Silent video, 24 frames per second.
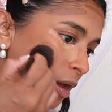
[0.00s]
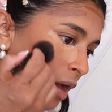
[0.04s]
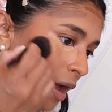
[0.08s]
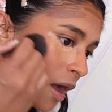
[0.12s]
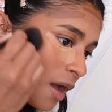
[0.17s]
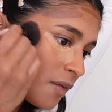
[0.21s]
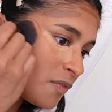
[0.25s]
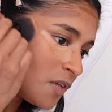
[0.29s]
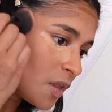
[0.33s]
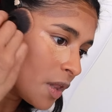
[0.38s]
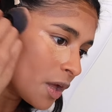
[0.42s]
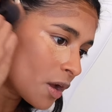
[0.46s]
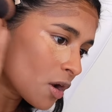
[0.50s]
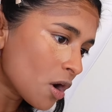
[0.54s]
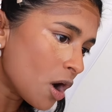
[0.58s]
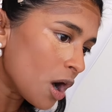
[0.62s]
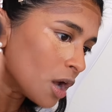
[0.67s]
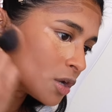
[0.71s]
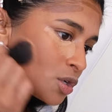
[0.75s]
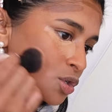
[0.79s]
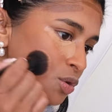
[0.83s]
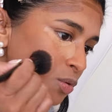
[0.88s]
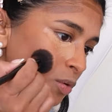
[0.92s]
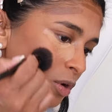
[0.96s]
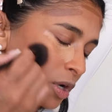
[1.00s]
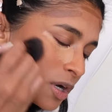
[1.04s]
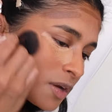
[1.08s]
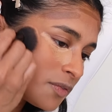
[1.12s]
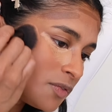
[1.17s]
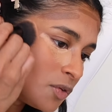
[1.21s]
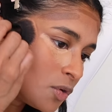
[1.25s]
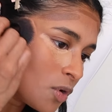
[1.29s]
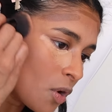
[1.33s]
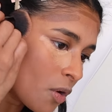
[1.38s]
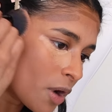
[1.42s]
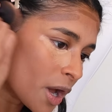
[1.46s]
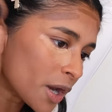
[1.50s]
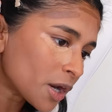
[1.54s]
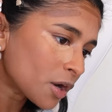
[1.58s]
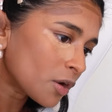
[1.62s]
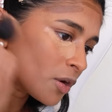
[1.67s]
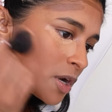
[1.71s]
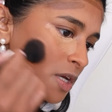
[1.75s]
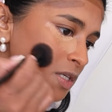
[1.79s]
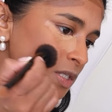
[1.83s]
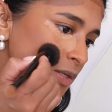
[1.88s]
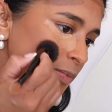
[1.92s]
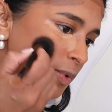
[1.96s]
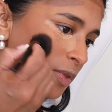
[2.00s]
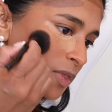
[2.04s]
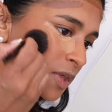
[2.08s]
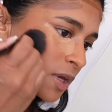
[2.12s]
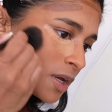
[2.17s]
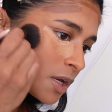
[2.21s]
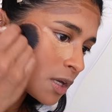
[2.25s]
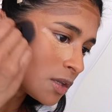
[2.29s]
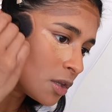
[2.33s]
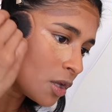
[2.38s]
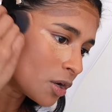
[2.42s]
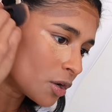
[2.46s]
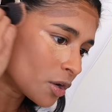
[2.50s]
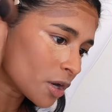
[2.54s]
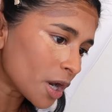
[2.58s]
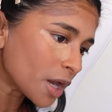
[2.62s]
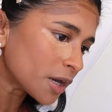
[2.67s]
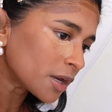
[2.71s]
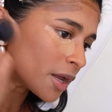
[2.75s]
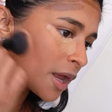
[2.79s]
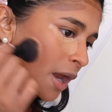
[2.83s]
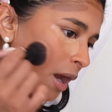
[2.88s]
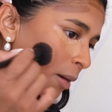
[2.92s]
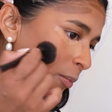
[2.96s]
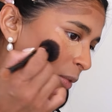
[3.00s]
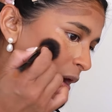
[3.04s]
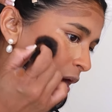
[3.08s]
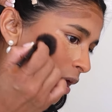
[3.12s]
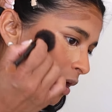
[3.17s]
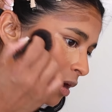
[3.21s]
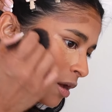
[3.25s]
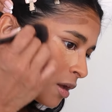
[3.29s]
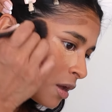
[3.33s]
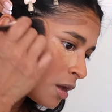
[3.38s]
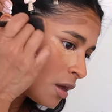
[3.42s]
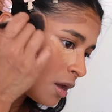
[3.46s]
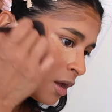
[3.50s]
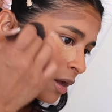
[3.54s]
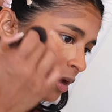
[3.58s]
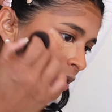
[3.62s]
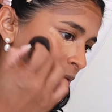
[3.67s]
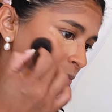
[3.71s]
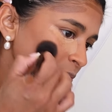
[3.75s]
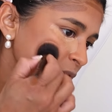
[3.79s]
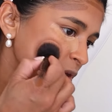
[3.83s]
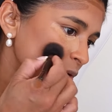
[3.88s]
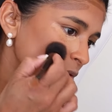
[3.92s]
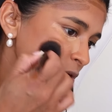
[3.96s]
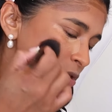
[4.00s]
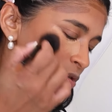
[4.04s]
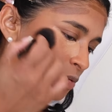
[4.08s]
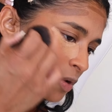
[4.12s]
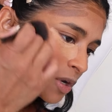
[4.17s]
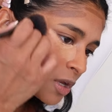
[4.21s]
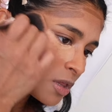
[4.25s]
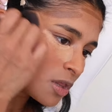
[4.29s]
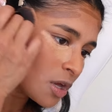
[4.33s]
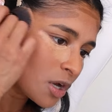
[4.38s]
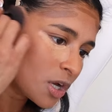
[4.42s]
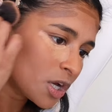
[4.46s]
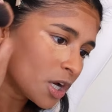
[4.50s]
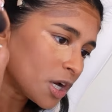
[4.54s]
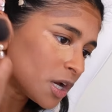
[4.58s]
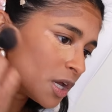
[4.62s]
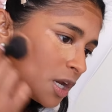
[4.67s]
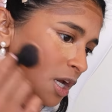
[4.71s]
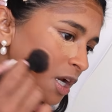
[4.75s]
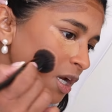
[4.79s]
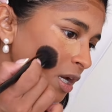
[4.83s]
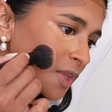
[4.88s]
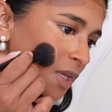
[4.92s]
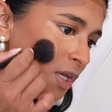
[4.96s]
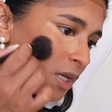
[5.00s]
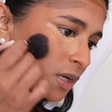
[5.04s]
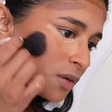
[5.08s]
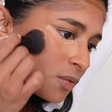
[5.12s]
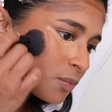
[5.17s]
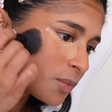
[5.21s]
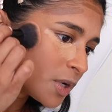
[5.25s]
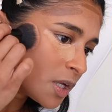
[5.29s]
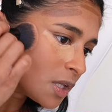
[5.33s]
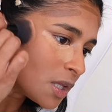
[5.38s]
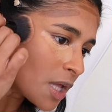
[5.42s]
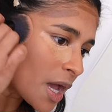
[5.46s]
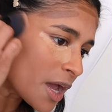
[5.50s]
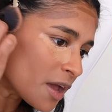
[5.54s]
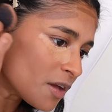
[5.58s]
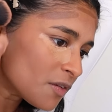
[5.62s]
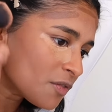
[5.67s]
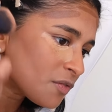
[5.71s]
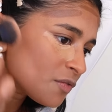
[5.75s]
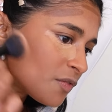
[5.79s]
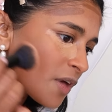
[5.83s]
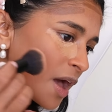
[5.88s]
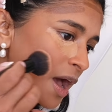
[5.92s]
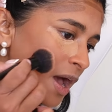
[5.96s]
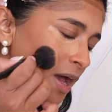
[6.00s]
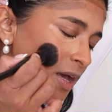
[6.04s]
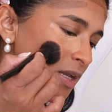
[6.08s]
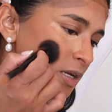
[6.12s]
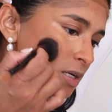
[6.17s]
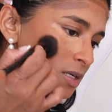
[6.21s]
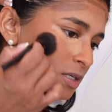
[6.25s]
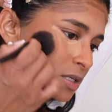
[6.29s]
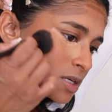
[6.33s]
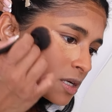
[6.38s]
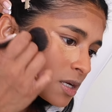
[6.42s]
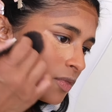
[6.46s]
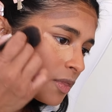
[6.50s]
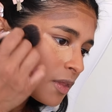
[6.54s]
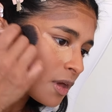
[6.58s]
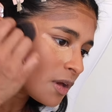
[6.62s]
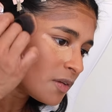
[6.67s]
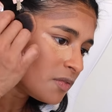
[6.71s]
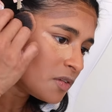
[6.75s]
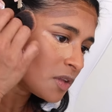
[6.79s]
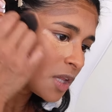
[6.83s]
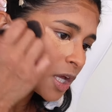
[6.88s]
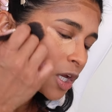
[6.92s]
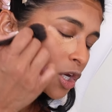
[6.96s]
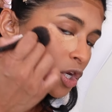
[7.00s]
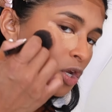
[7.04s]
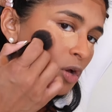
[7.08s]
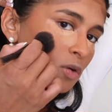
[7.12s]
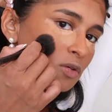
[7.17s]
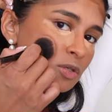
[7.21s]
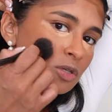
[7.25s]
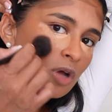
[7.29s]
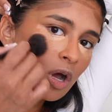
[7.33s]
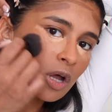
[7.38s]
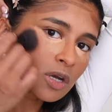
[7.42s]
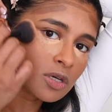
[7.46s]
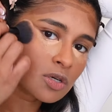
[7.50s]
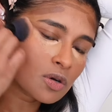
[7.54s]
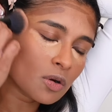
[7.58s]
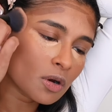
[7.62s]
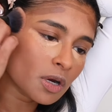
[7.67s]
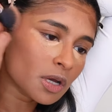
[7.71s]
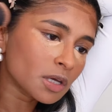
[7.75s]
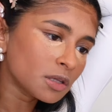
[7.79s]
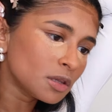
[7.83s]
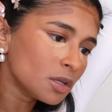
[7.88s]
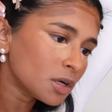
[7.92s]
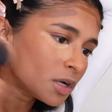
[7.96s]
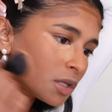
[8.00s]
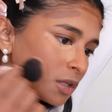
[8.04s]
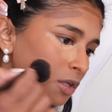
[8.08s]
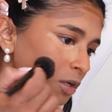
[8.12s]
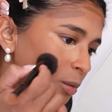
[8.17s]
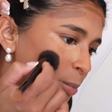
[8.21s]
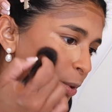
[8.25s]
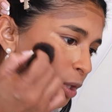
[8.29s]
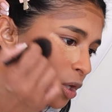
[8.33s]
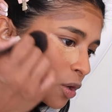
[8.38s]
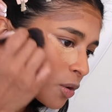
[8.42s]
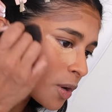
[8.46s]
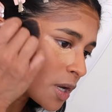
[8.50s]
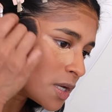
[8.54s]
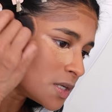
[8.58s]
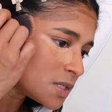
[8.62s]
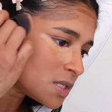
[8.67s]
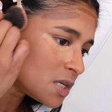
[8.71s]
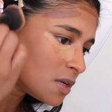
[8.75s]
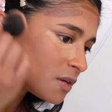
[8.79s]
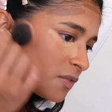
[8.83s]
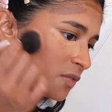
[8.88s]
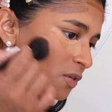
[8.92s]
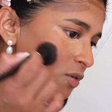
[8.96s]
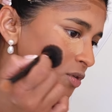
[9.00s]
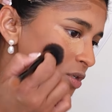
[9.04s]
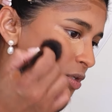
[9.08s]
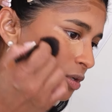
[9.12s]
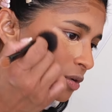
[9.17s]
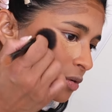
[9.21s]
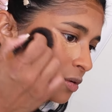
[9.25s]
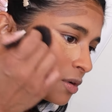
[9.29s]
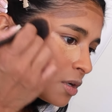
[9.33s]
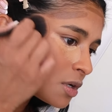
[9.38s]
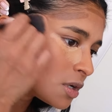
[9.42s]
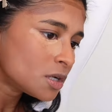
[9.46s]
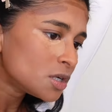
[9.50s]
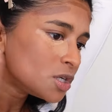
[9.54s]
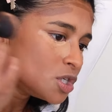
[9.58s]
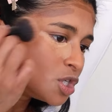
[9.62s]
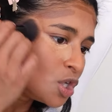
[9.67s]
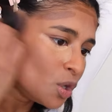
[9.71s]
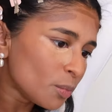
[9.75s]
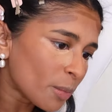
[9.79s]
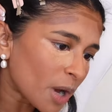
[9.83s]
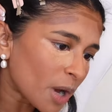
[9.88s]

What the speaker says: I feel like contour, if you go kind of crazy with it, can look good on camera, but you also want to look good in real life, and I feel like nose contour can look a little bit crazy if you do too